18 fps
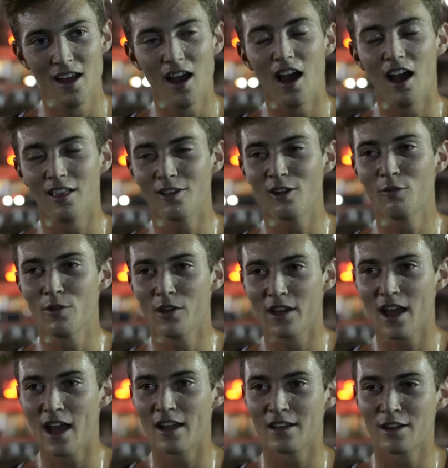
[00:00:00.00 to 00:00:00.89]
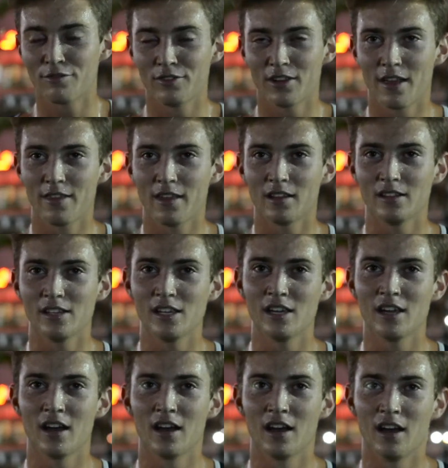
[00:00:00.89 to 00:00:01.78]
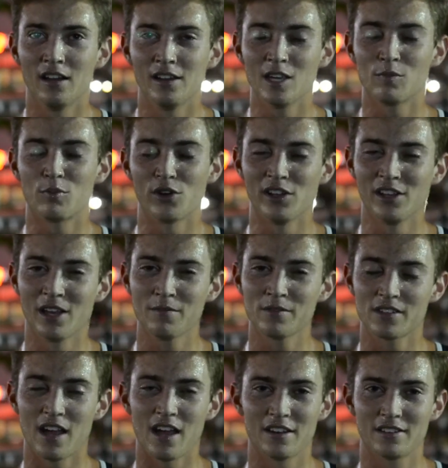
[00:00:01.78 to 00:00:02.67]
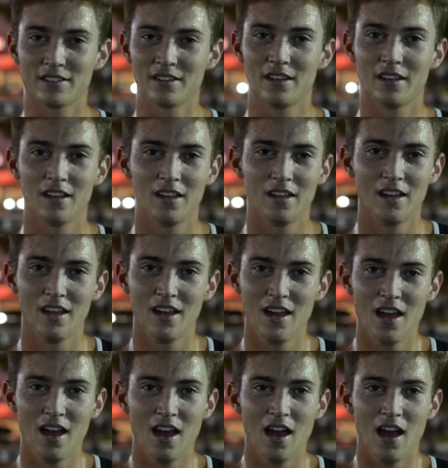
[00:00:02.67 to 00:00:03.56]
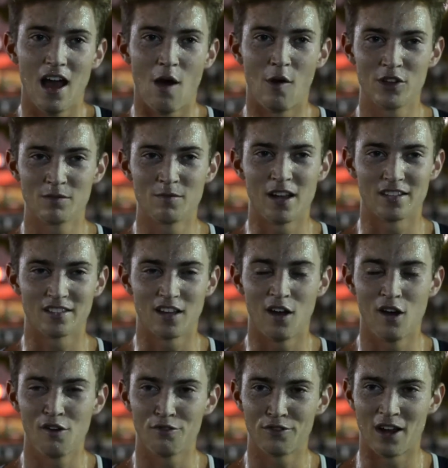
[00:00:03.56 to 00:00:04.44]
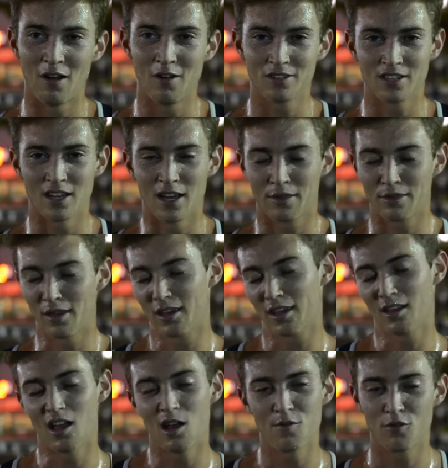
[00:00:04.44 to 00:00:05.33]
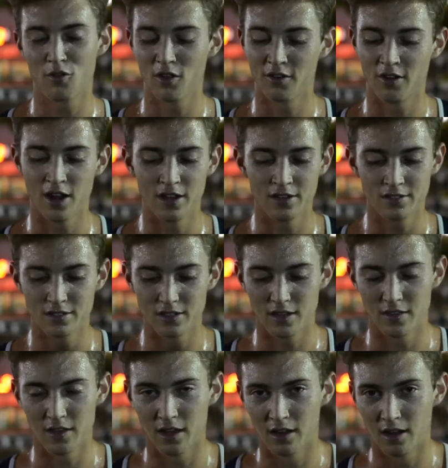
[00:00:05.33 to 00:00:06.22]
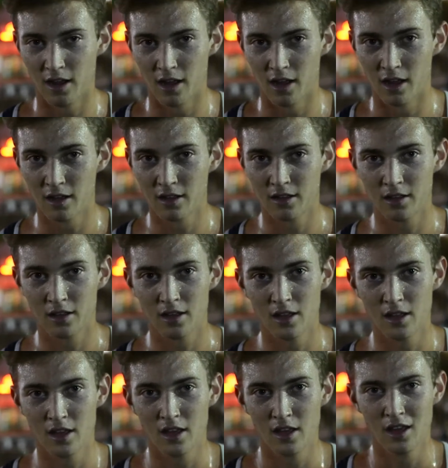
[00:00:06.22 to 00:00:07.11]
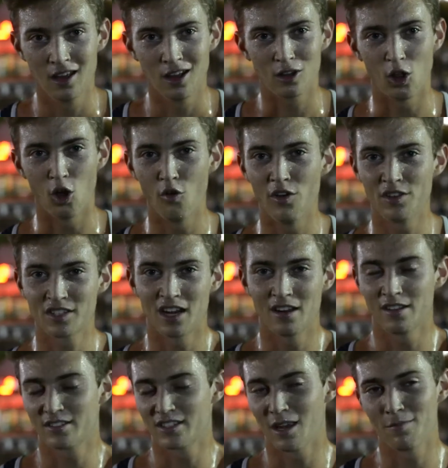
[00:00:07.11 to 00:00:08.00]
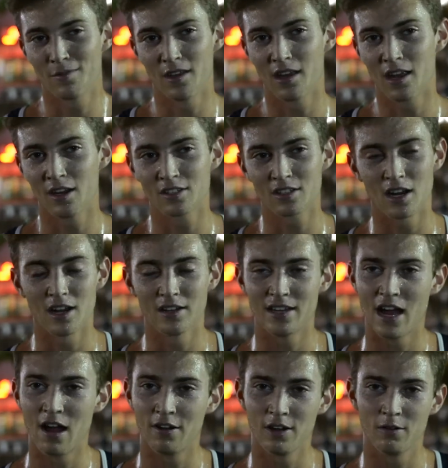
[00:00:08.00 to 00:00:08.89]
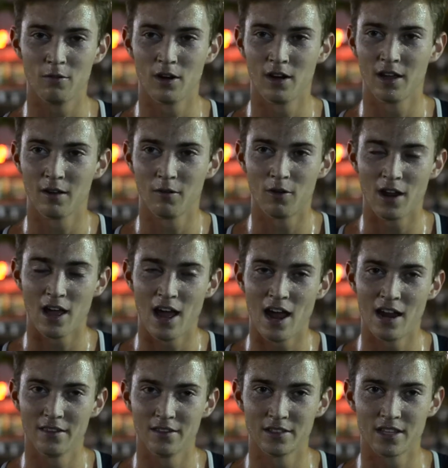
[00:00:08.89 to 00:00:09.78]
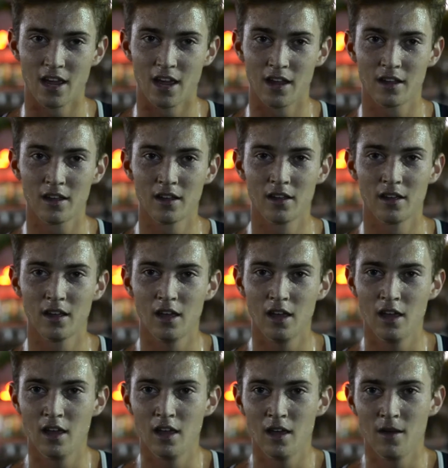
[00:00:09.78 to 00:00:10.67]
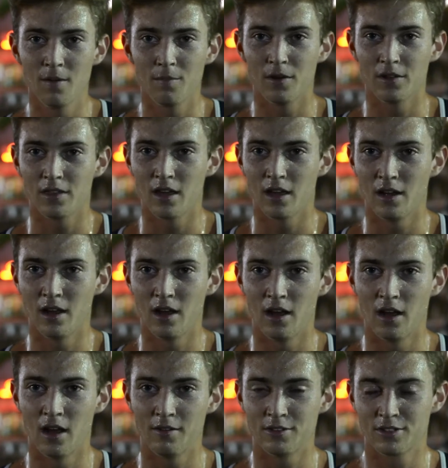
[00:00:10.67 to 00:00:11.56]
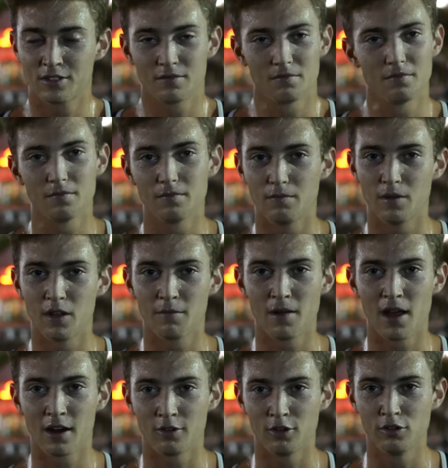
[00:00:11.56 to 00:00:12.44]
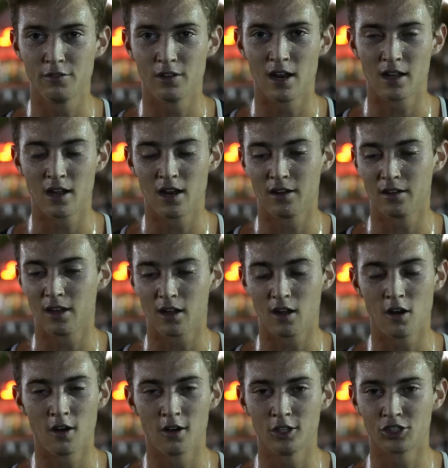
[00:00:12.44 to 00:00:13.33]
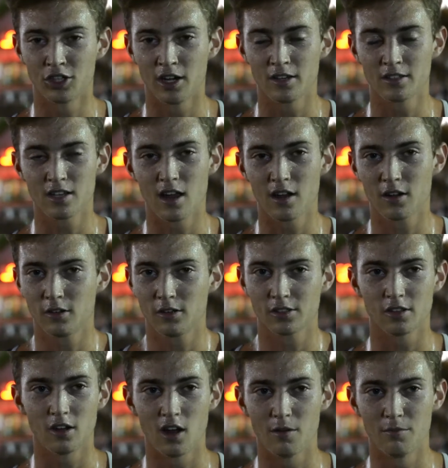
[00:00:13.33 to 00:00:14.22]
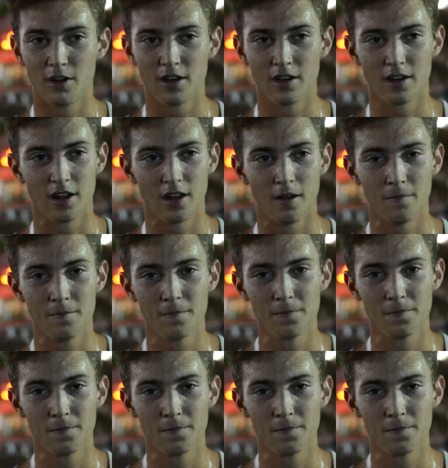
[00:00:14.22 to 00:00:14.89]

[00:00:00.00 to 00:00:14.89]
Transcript: A little bit, yeah, definitely. I think league prelims, I was myself, and I was like thinking about before the race, and then Clovis kind of the same thing. I just kind of doubted what I had tank, but then I just think back grooving. I got in like a hard training cycle, so I'm ready to go.